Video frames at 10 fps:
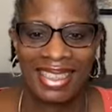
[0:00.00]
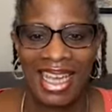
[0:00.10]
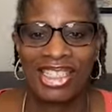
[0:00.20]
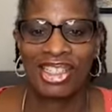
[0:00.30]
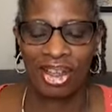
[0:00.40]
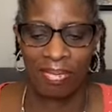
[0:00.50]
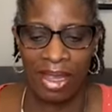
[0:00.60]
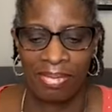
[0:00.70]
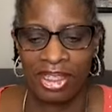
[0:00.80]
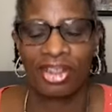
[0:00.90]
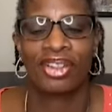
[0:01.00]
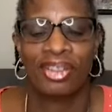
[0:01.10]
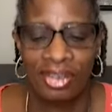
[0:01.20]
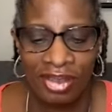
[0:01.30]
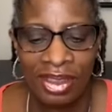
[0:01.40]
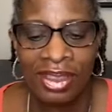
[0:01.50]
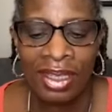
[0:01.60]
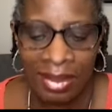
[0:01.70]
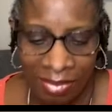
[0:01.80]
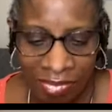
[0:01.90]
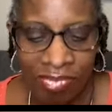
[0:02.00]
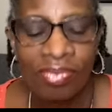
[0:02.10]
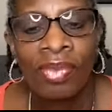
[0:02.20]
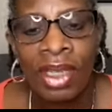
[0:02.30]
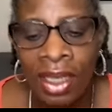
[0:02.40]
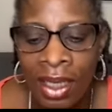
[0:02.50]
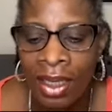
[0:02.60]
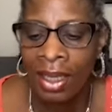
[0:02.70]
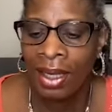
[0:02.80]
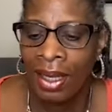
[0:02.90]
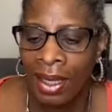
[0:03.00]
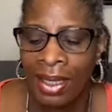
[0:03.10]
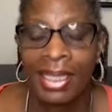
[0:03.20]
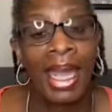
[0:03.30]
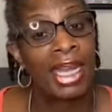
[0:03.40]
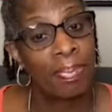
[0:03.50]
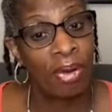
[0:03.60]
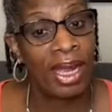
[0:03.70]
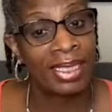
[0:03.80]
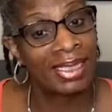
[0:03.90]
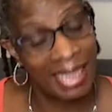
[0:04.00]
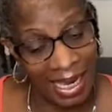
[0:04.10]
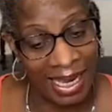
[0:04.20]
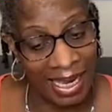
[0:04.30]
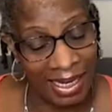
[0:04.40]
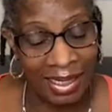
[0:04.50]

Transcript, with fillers: There you go, baby girl. Tell us like said.